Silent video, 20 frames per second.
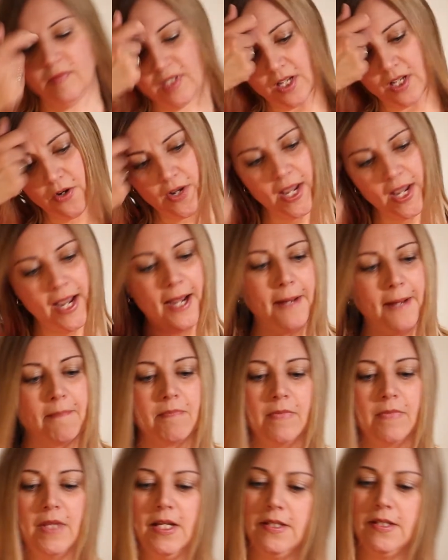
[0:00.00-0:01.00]
Okay,
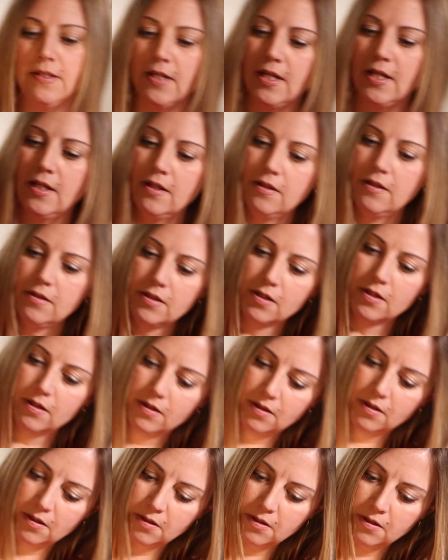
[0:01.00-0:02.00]
this is
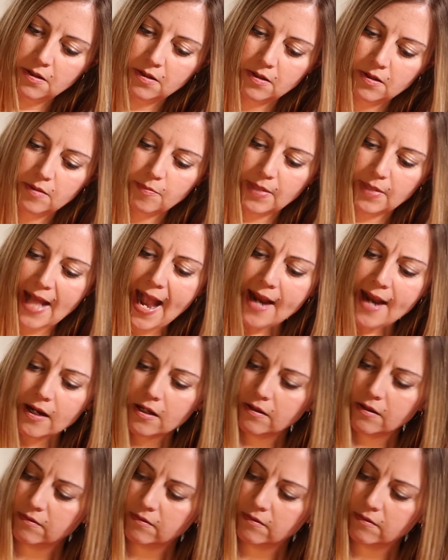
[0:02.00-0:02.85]
black,